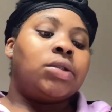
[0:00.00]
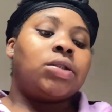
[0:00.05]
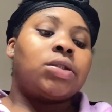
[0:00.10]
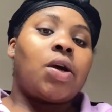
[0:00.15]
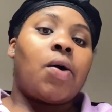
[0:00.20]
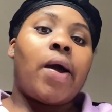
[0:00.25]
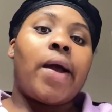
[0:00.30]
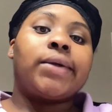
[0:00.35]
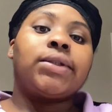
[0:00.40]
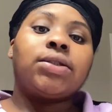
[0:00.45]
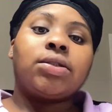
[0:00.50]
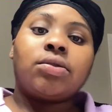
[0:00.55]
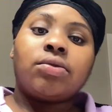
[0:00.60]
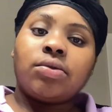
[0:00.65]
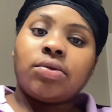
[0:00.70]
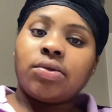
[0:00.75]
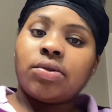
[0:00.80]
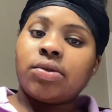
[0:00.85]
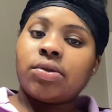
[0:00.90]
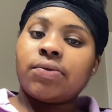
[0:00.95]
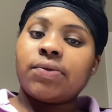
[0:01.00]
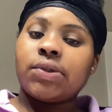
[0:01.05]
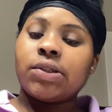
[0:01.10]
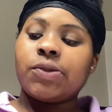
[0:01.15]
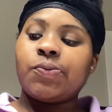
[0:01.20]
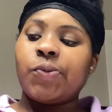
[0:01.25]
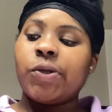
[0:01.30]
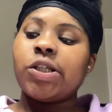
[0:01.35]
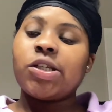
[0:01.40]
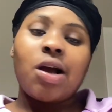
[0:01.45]
Okay, so I'm gonna
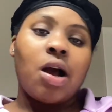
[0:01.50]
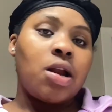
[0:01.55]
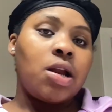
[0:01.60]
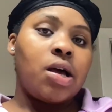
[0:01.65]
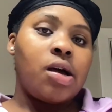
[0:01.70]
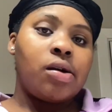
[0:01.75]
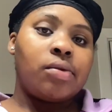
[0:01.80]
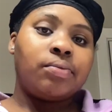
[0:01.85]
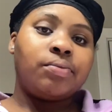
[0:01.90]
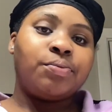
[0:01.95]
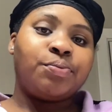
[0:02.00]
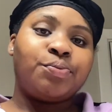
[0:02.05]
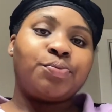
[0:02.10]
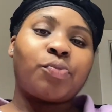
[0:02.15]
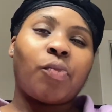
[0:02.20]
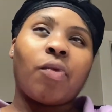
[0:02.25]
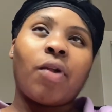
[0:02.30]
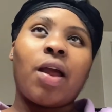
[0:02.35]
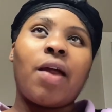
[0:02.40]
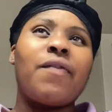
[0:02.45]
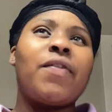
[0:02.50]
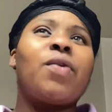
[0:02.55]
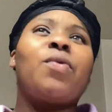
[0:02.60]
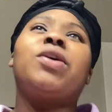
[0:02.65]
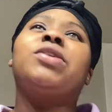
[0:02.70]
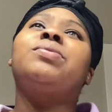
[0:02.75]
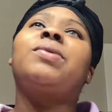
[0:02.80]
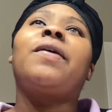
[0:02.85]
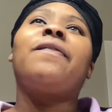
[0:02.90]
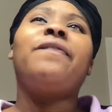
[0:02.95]
speed y'all up. I'm gonna
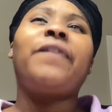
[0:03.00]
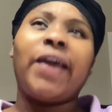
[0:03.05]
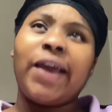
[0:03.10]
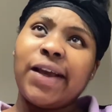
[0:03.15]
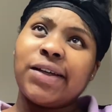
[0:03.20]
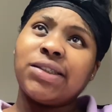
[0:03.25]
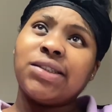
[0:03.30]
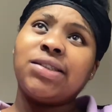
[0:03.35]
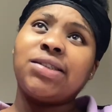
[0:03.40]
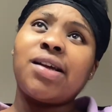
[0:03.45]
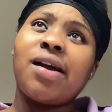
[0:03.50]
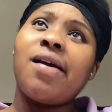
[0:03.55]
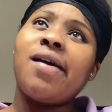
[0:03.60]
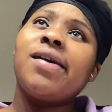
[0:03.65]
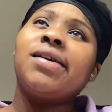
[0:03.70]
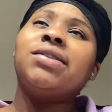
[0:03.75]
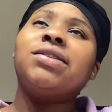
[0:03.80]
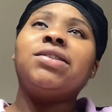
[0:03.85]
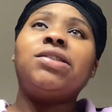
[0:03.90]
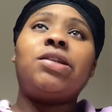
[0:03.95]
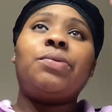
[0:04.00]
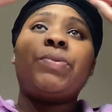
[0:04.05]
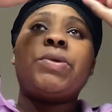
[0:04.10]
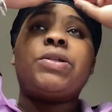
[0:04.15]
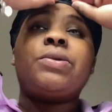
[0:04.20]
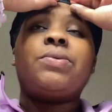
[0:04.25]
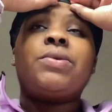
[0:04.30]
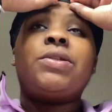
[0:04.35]
wash my face, give me some